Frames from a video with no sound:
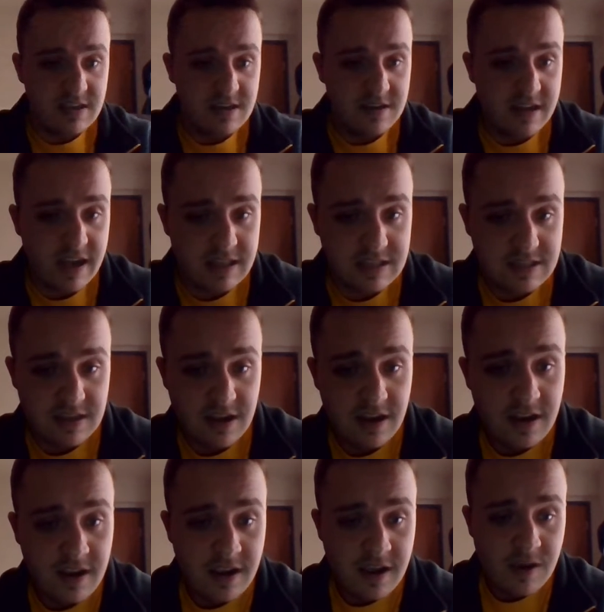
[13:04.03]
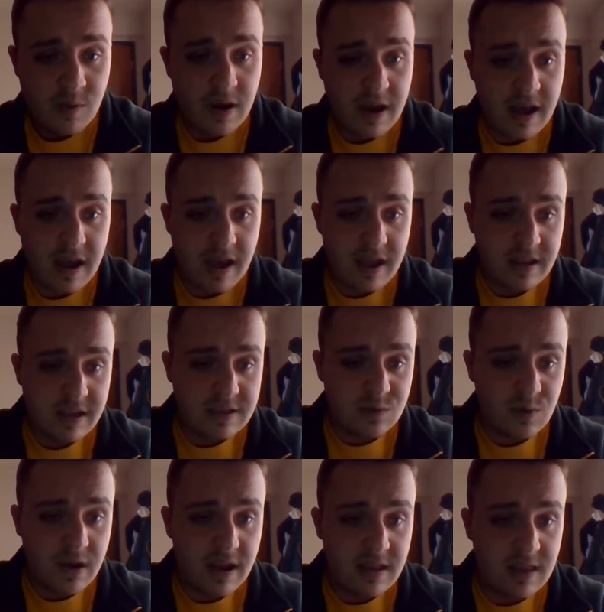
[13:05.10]
year. That's why
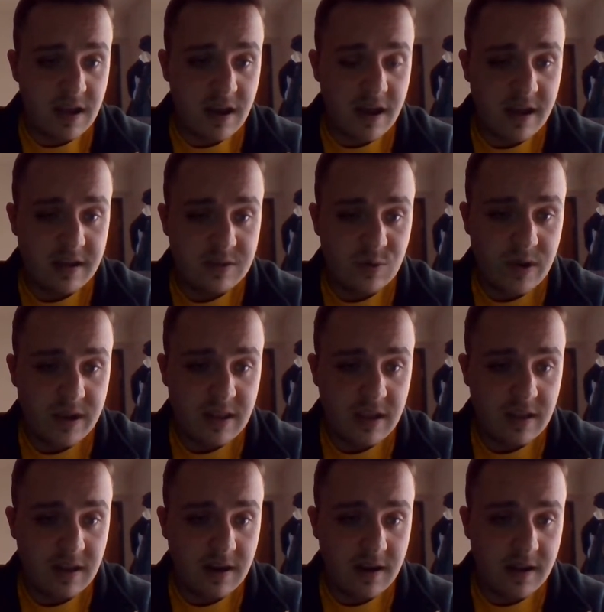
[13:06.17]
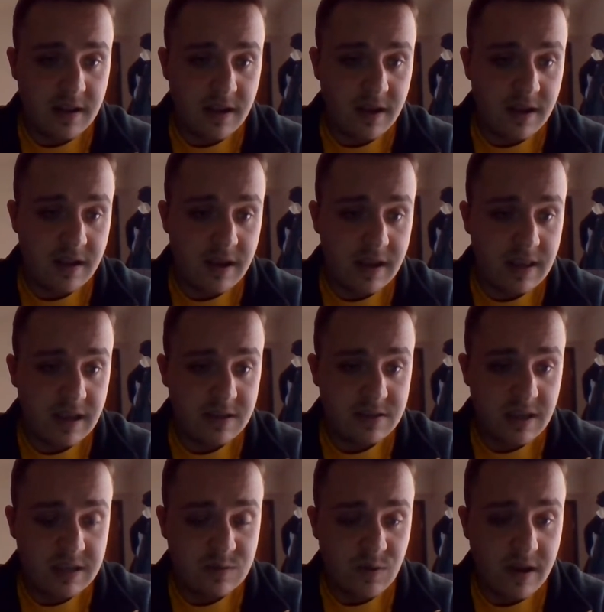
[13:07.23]
I think they're gonna.
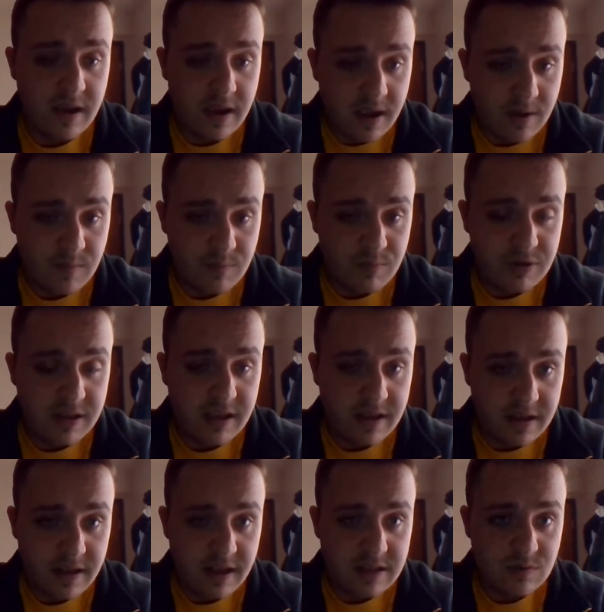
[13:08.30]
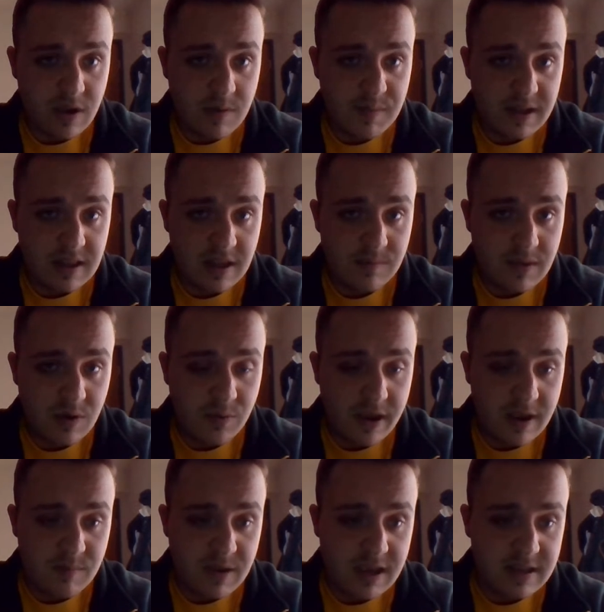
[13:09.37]
That's why I picked them to
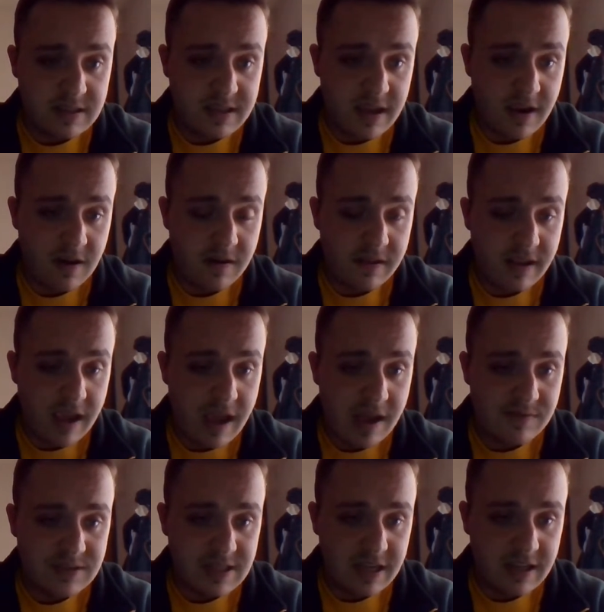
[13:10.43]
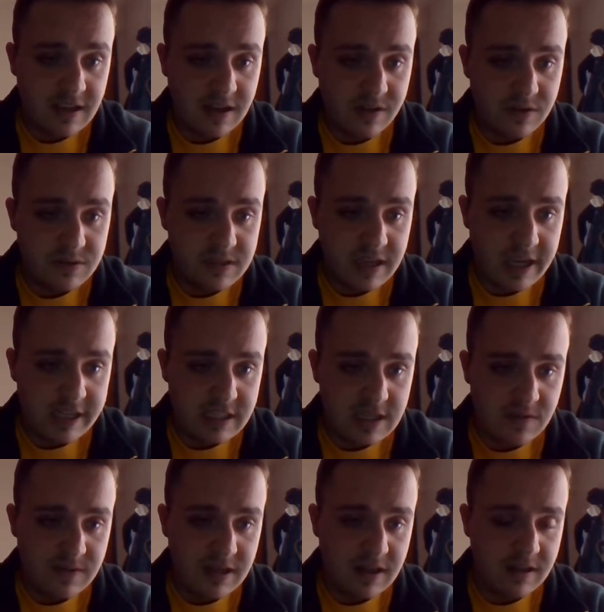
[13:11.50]
win, because they have stayed in close games,
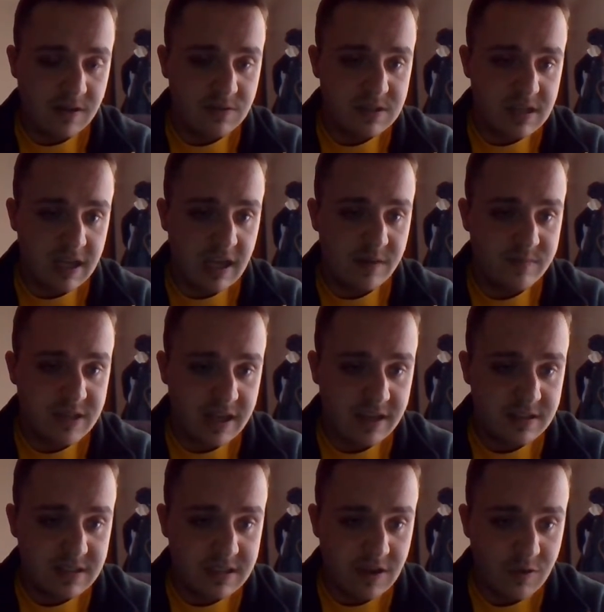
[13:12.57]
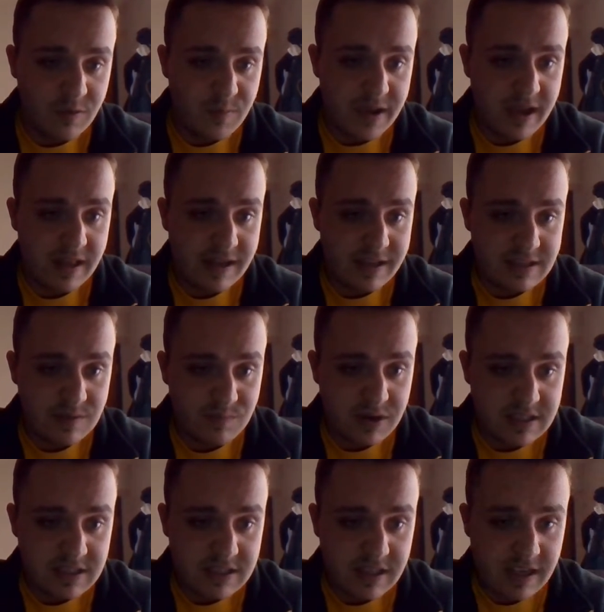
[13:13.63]
even in close games like in South Bend. That's
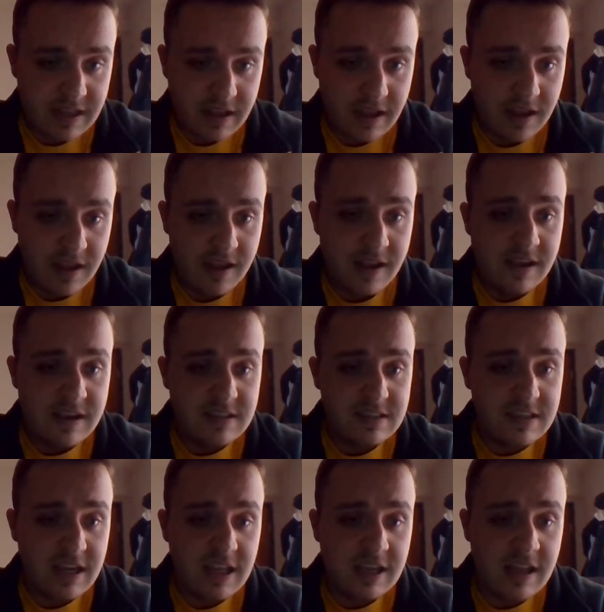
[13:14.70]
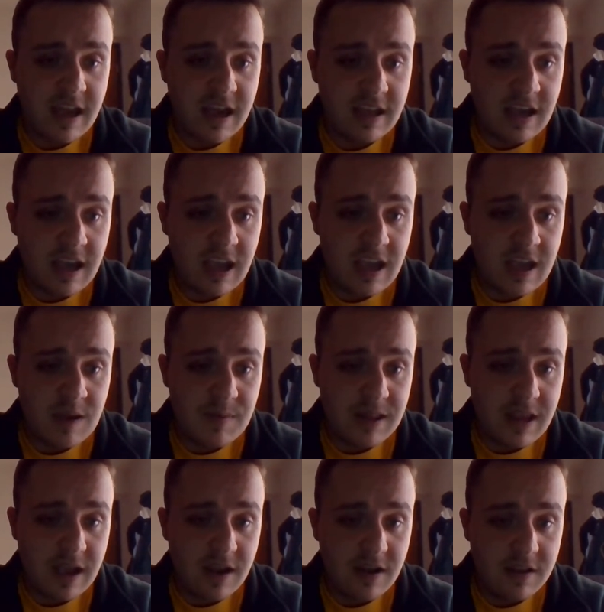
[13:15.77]
impressive that they stayed in that game,
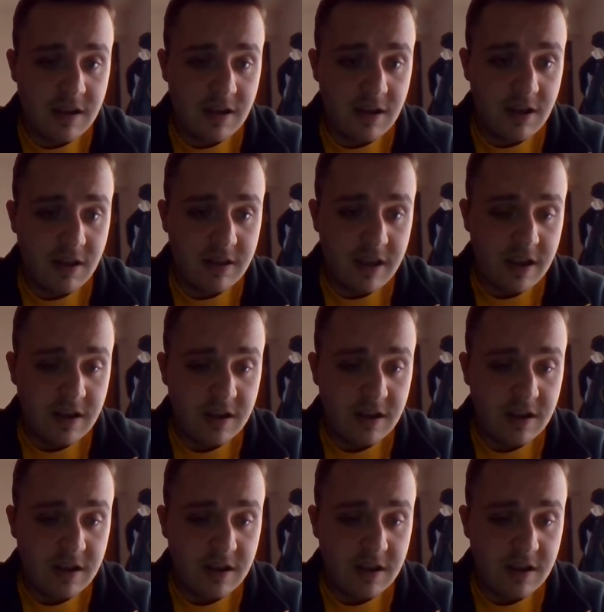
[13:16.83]
and they could have